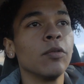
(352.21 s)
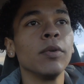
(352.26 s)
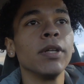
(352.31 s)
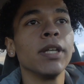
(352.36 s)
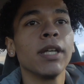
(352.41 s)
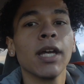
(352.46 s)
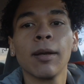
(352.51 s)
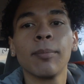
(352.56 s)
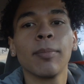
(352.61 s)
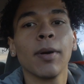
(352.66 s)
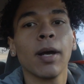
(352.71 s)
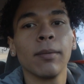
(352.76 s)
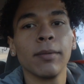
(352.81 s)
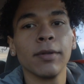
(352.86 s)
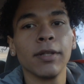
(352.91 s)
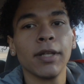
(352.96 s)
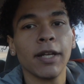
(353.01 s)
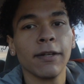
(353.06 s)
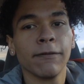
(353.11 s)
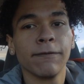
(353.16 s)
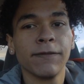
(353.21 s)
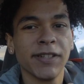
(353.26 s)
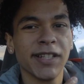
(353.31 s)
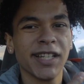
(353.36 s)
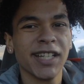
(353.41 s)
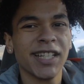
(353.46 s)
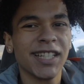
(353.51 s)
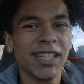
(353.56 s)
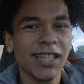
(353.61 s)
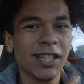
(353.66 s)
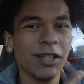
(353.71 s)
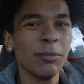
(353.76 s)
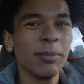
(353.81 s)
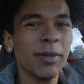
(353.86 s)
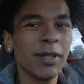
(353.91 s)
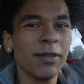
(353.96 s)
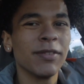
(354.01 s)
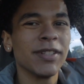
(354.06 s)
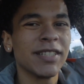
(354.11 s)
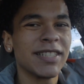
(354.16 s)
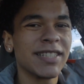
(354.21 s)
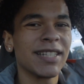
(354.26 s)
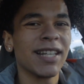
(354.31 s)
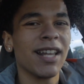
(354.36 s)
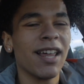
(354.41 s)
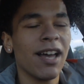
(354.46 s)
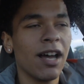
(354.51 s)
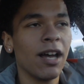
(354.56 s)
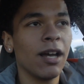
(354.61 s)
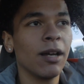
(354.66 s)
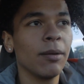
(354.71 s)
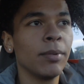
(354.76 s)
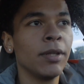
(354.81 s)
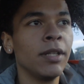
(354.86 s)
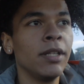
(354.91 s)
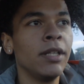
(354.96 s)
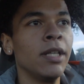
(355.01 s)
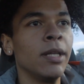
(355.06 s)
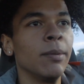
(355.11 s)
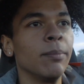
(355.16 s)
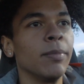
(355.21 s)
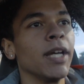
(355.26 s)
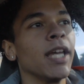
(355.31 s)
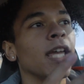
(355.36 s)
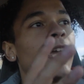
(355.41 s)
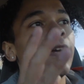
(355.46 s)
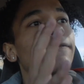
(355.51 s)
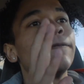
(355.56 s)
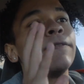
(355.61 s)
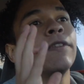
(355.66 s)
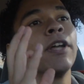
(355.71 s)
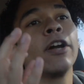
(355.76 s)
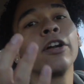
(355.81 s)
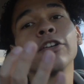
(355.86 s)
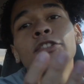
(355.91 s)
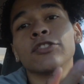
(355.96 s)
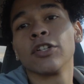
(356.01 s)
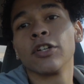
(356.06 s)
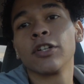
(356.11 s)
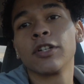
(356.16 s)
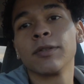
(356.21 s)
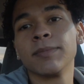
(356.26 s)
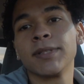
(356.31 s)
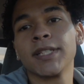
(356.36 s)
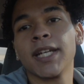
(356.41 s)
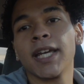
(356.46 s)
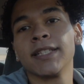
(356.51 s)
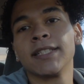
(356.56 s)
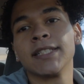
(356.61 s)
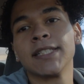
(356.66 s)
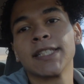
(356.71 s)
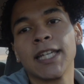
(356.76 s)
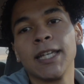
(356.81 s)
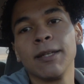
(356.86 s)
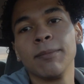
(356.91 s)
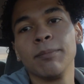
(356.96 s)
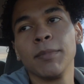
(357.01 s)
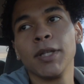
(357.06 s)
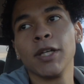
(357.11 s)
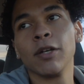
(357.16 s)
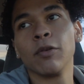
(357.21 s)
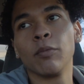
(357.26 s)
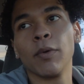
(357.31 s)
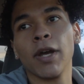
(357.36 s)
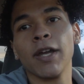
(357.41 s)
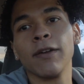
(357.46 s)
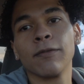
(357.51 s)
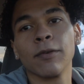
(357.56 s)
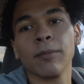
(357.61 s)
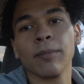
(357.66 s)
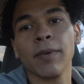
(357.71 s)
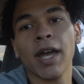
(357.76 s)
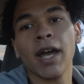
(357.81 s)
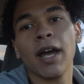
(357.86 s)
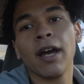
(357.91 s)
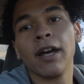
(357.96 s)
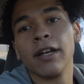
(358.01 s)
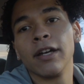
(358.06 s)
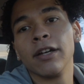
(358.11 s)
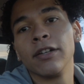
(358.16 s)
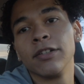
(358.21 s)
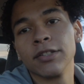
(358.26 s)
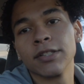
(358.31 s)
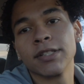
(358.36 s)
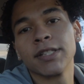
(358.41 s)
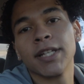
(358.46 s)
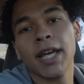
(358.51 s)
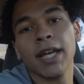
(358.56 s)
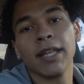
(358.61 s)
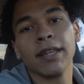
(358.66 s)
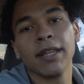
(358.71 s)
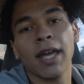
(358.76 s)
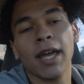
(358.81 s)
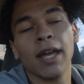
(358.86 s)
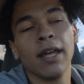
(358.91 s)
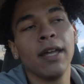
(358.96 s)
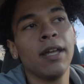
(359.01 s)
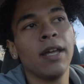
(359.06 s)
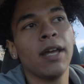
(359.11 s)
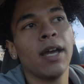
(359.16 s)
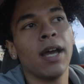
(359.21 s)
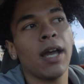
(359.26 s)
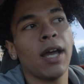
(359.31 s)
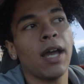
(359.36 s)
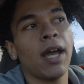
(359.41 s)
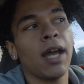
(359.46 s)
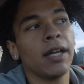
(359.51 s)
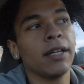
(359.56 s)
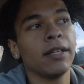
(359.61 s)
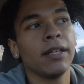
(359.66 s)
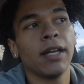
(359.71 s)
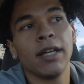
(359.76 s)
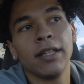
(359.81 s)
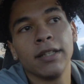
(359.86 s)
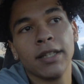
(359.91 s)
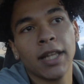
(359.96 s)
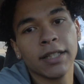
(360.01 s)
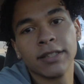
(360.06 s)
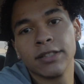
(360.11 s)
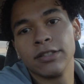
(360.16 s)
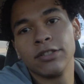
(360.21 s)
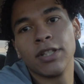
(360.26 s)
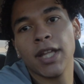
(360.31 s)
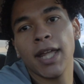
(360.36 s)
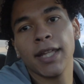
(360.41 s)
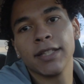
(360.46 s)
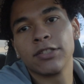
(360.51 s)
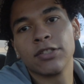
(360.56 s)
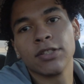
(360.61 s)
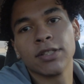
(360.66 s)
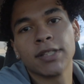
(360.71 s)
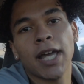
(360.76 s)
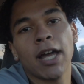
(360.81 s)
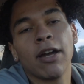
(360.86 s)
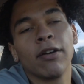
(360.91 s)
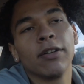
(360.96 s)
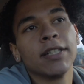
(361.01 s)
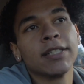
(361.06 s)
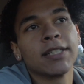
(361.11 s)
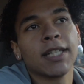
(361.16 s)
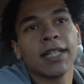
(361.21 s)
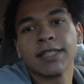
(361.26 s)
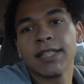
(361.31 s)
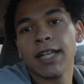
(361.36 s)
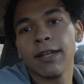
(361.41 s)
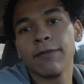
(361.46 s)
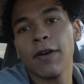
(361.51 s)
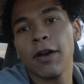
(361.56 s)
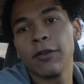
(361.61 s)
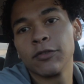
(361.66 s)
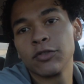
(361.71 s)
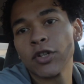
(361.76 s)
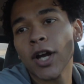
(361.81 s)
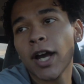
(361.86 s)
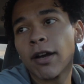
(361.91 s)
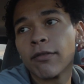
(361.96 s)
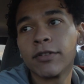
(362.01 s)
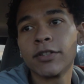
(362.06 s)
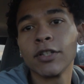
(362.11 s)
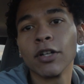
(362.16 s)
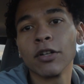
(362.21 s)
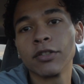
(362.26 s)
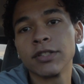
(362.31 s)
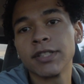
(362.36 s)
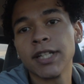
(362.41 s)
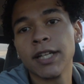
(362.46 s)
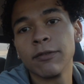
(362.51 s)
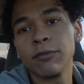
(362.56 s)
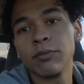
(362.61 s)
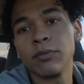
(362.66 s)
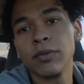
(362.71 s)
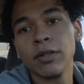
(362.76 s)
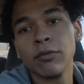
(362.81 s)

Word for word: a week, I'd probably, like, feel like a little bit of a slob. But if there are circumstances keeping me away from that, I understand that. I that that's just how it is. Like, say if I was traveling, or say if